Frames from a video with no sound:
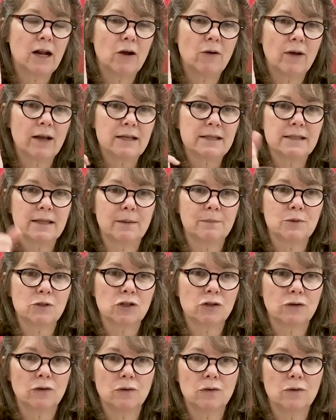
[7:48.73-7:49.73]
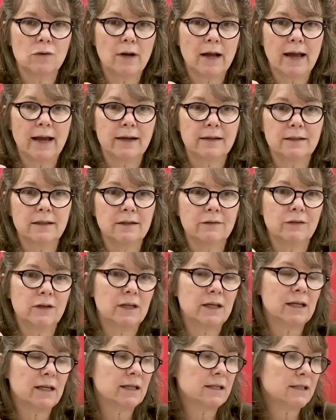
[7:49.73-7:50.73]
exceptional
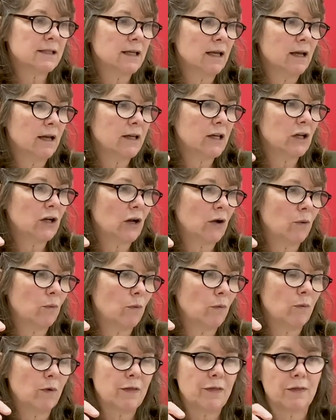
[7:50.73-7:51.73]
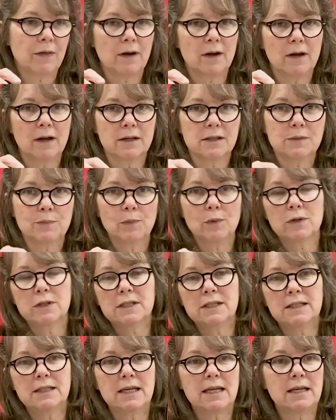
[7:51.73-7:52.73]
activities, with a sports
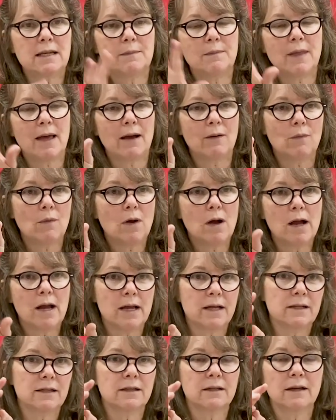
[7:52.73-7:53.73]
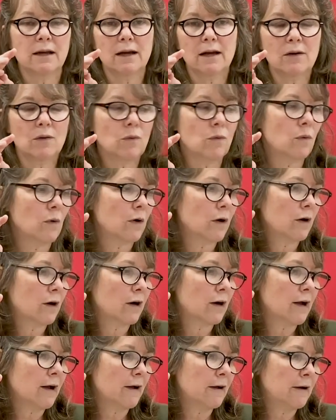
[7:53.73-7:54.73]
team that won, or
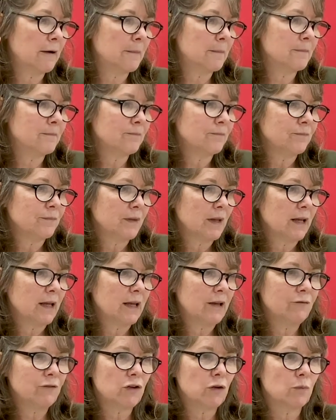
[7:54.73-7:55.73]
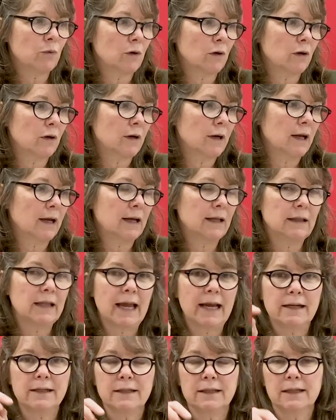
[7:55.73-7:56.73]
if you were
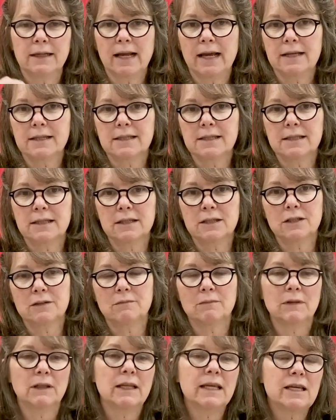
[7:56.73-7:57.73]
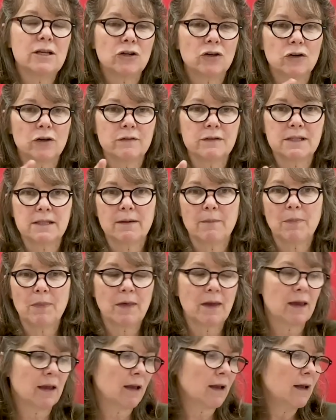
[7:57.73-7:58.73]
elected as the leader of
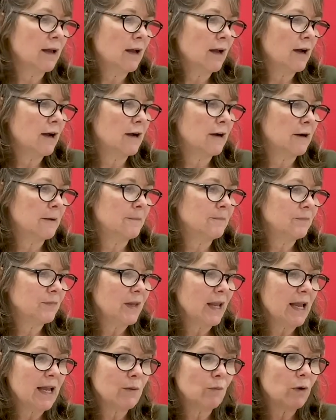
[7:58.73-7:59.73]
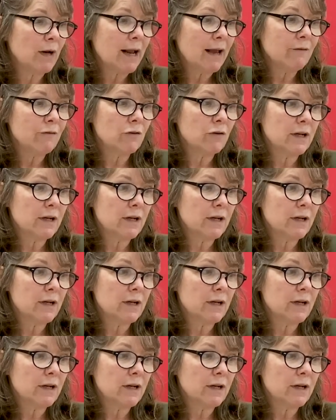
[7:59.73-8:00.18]
something, whatever it